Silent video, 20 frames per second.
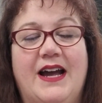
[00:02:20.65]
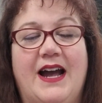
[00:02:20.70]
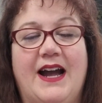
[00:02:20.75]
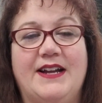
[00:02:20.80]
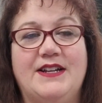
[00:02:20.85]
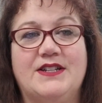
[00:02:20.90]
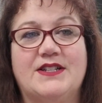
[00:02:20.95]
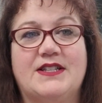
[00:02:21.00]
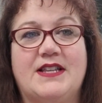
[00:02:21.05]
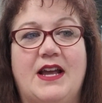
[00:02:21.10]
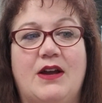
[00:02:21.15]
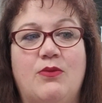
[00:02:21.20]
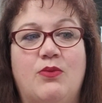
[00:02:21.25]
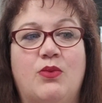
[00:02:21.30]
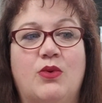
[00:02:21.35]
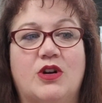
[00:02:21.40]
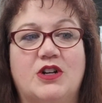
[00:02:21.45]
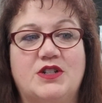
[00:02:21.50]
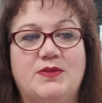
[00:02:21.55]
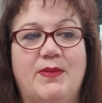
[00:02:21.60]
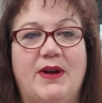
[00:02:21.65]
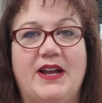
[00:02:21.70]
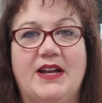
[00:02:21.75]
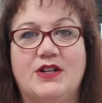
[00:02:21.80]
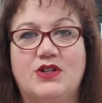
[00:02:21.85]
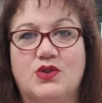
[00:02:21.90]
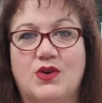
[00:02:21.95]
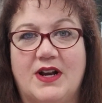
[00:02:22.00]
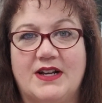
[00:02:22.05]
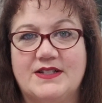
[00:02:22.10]
I just have worked my
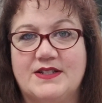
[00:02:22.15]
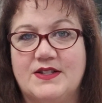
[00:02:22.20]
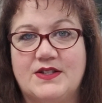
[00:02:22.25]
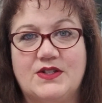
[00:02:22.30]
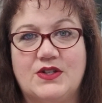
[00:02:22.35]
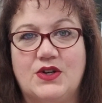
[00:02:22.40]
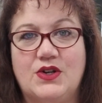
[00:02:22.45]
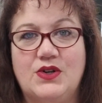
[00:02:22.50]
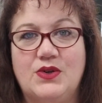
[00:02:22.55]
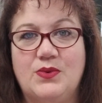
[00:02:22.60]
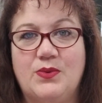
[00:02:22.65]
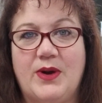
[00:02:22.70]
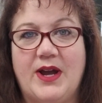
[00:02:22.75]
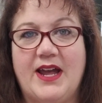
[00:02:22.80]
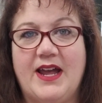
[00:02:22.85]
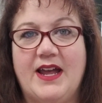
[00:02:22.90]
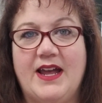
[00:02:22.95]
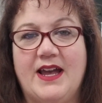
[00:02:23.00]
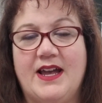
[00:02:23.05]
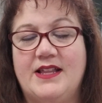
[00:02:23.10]
address a certain way,